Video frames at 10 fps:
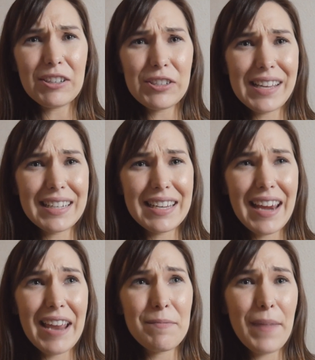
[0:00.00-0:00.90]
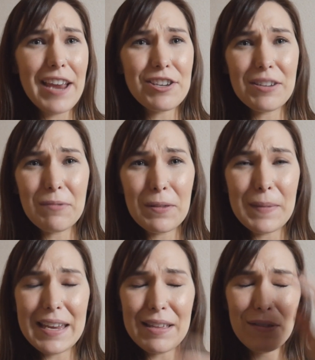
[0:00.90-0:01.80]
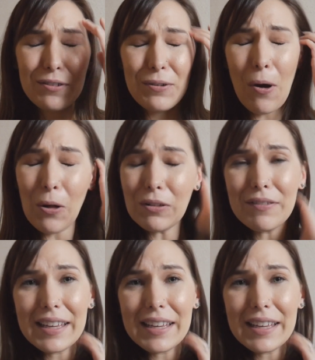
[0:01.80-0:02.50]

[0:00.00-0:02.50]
understanding and patient with me through all of